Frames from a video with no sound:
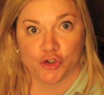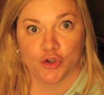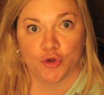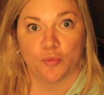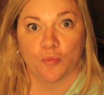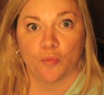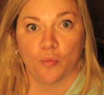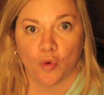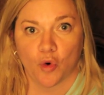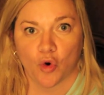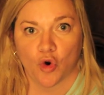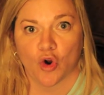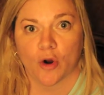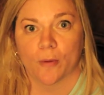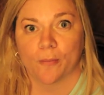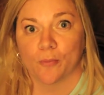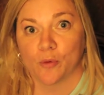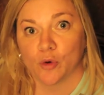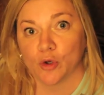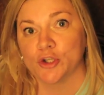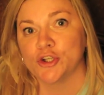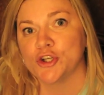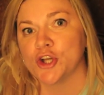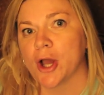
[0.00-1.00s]
do more
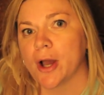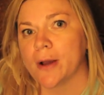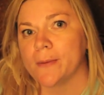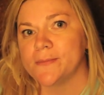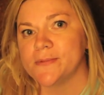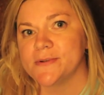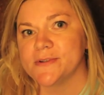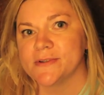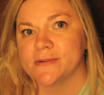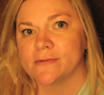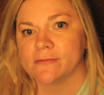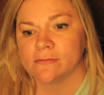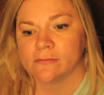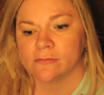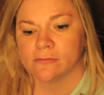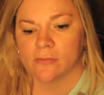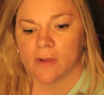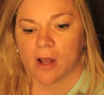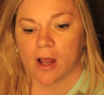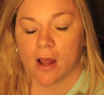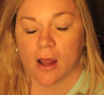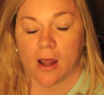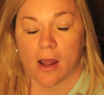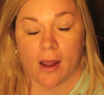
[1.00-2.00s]
push-ups.
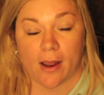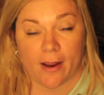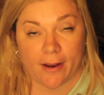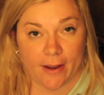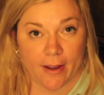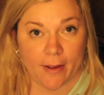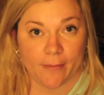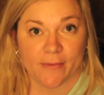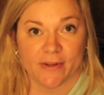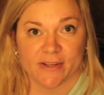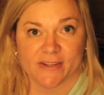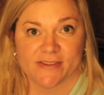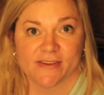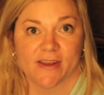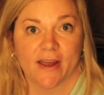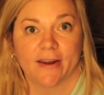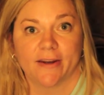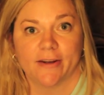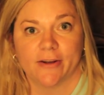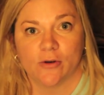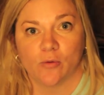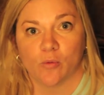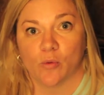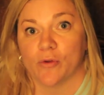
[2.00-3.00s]
I am
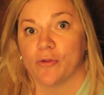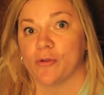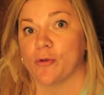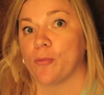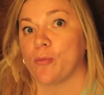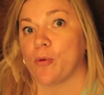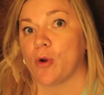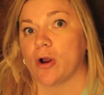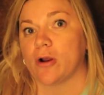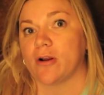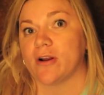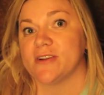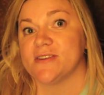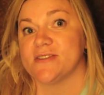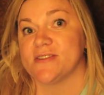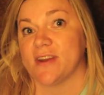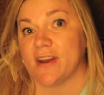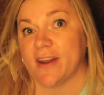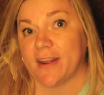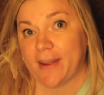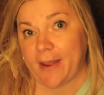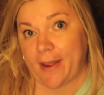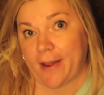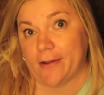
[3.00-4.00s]
excited with the progress
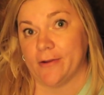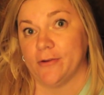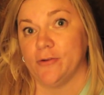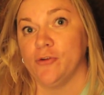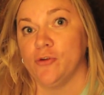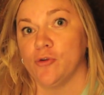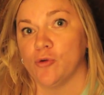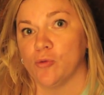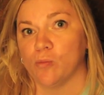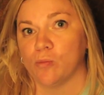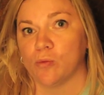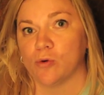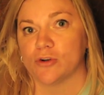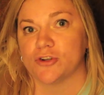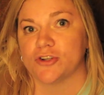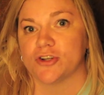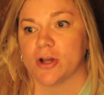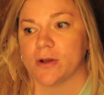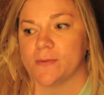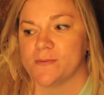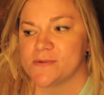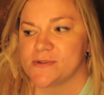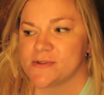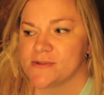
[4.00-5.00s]
that I can do
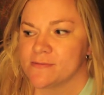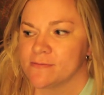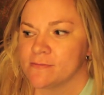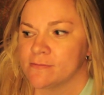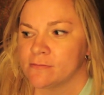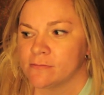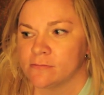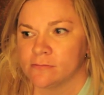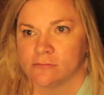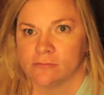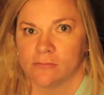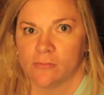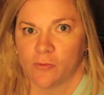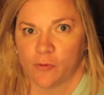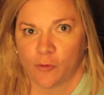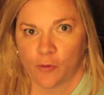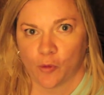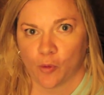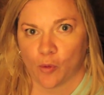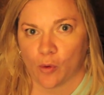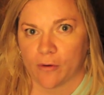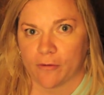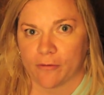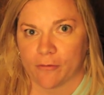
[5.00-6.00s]
push-ups,
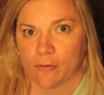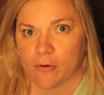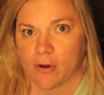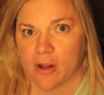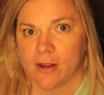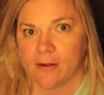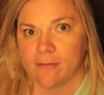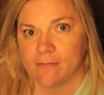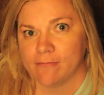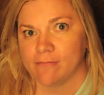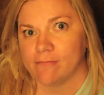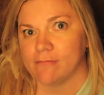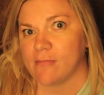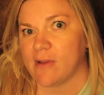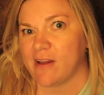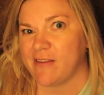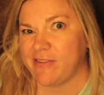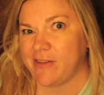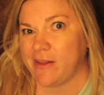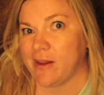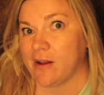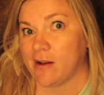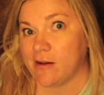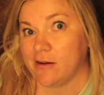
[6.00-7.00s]
2 or 3. I
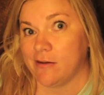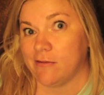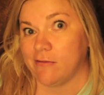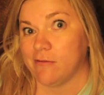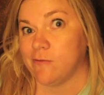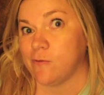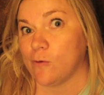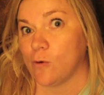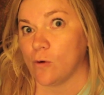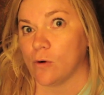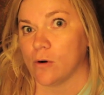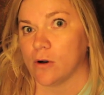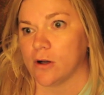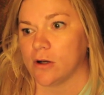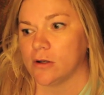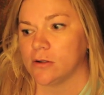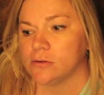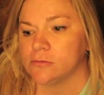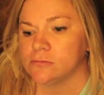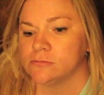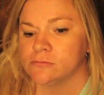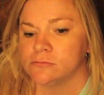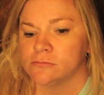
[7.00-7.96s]
think I did 4.